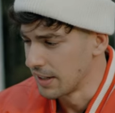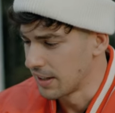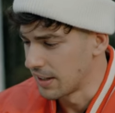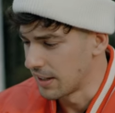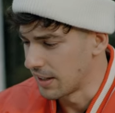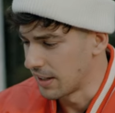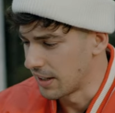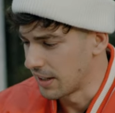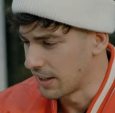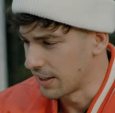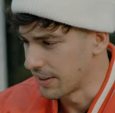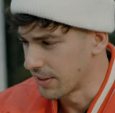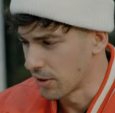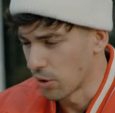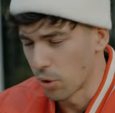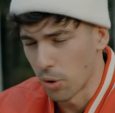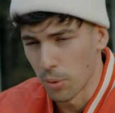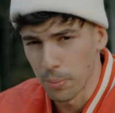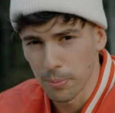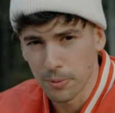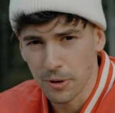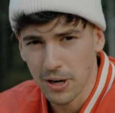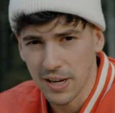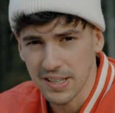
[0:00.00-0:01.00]
Uh, the
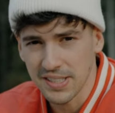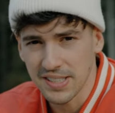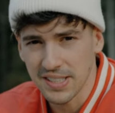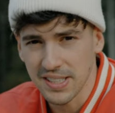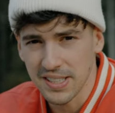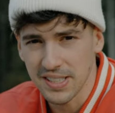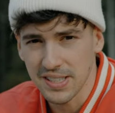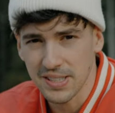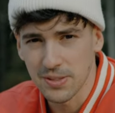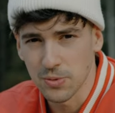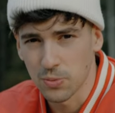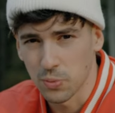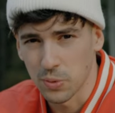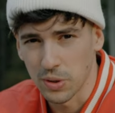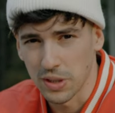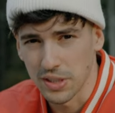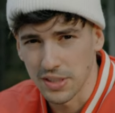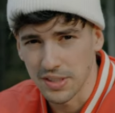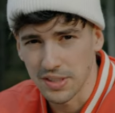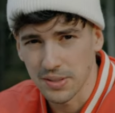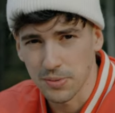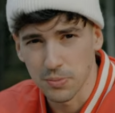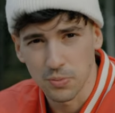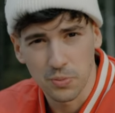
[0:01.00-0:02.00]
whole process
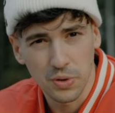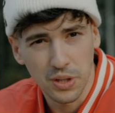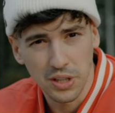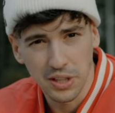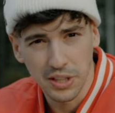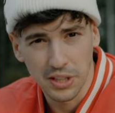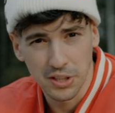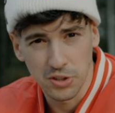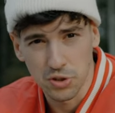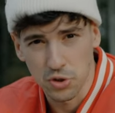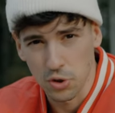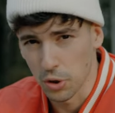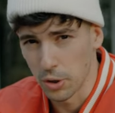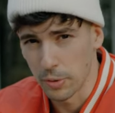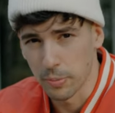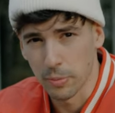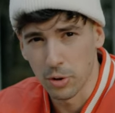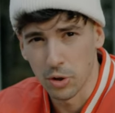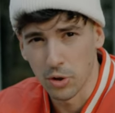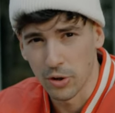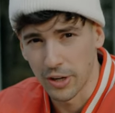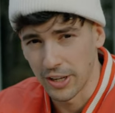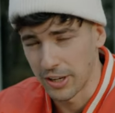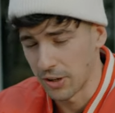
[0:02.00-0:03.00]
was really
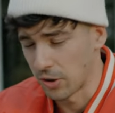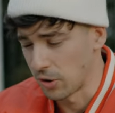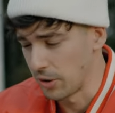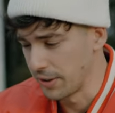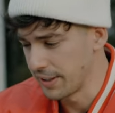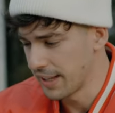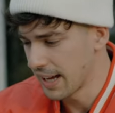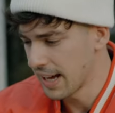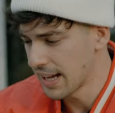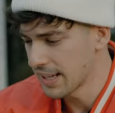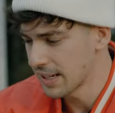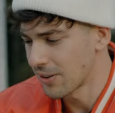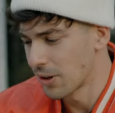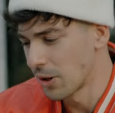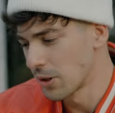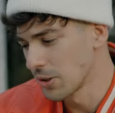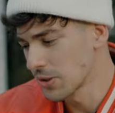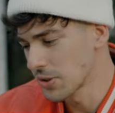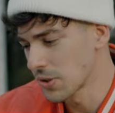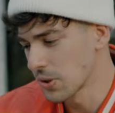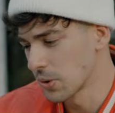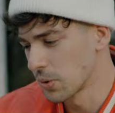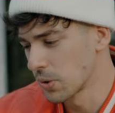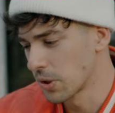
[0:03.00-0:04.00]
enjoyable and all that.
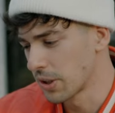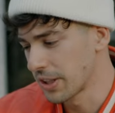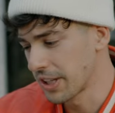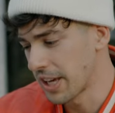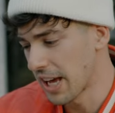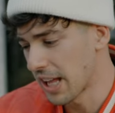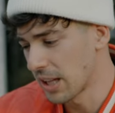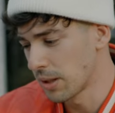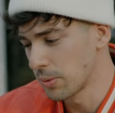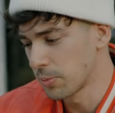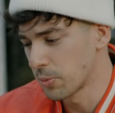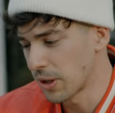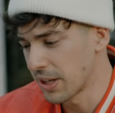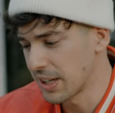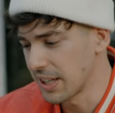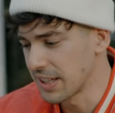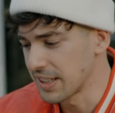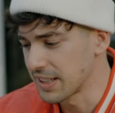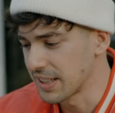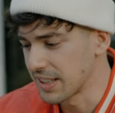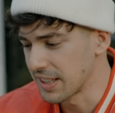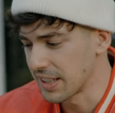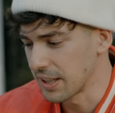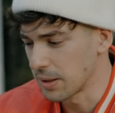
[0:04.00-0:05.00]
Also,
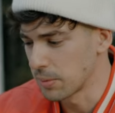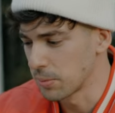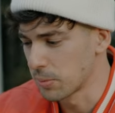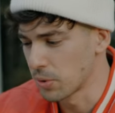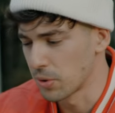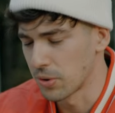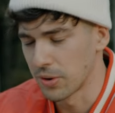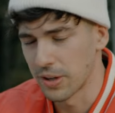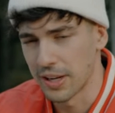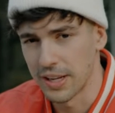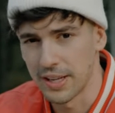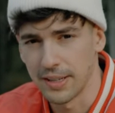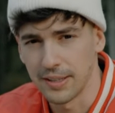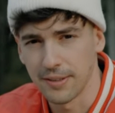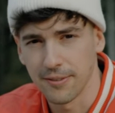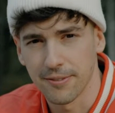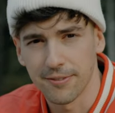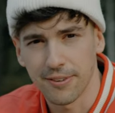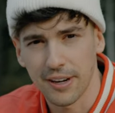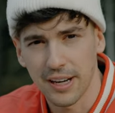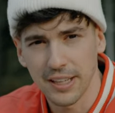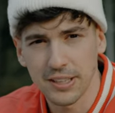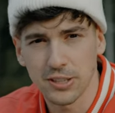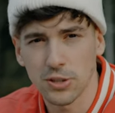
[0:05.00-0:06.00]
calibrating the gimbal and
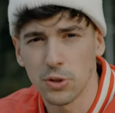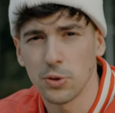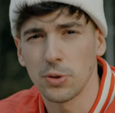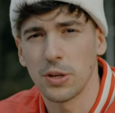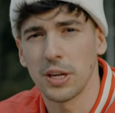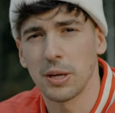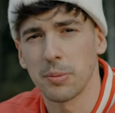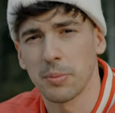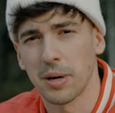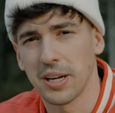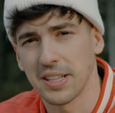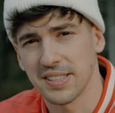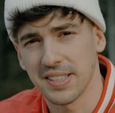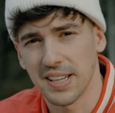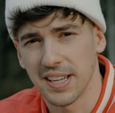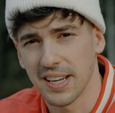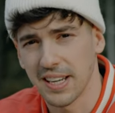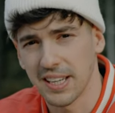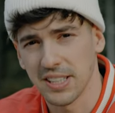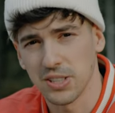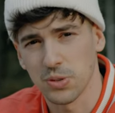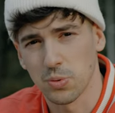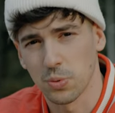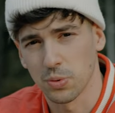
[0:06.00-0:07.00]
fine-tuning my
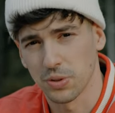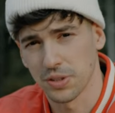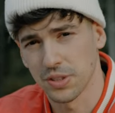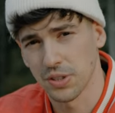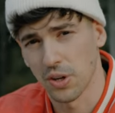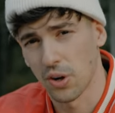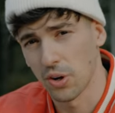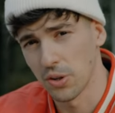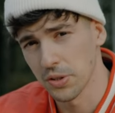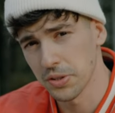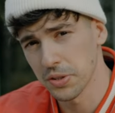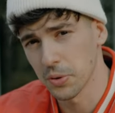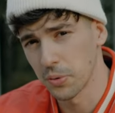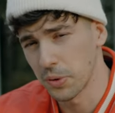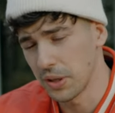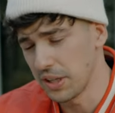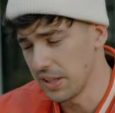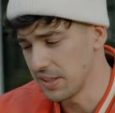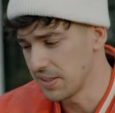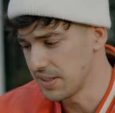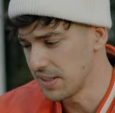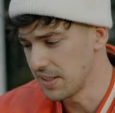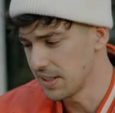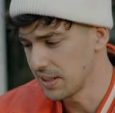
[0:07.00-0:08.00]
settings was also
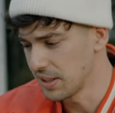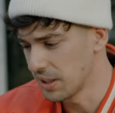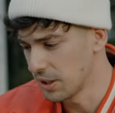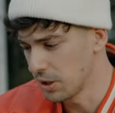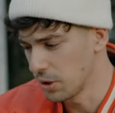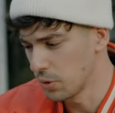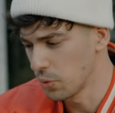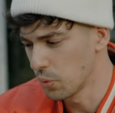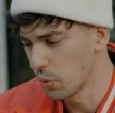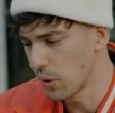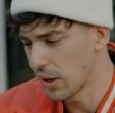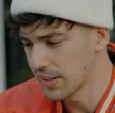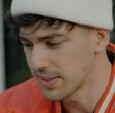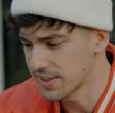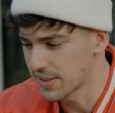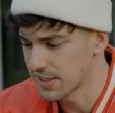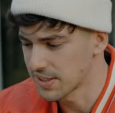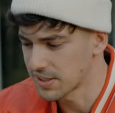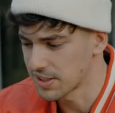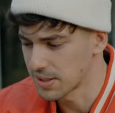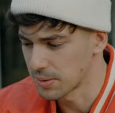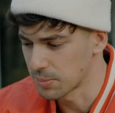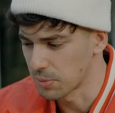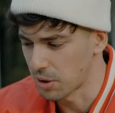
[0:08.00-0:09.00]
easy. The UI
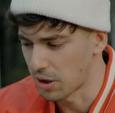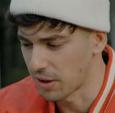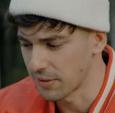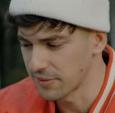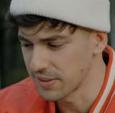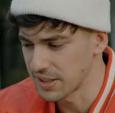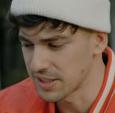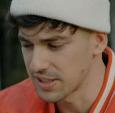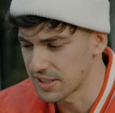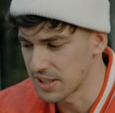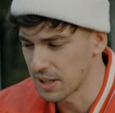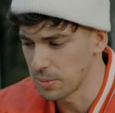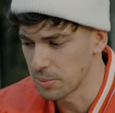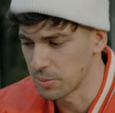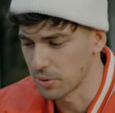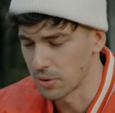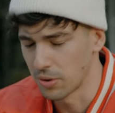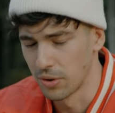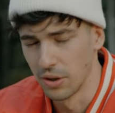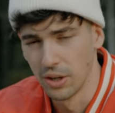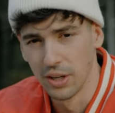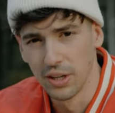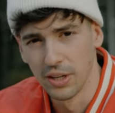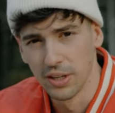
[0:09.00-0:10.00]
system of this
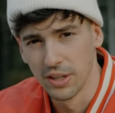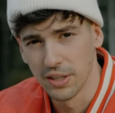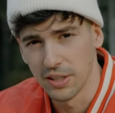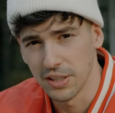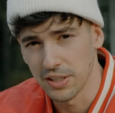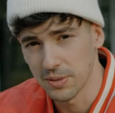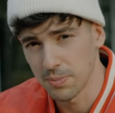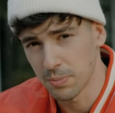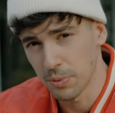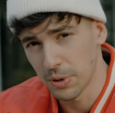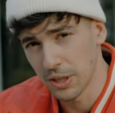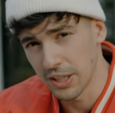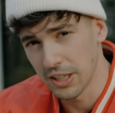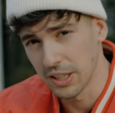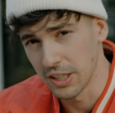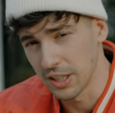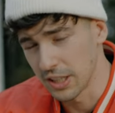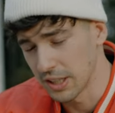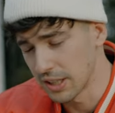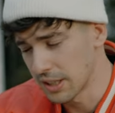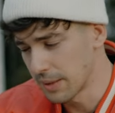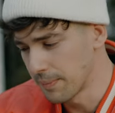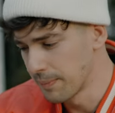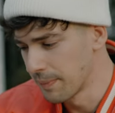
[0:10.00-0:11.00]
gimbal is pretty
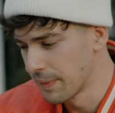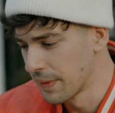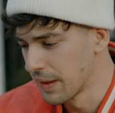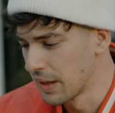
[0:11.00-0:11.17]
good.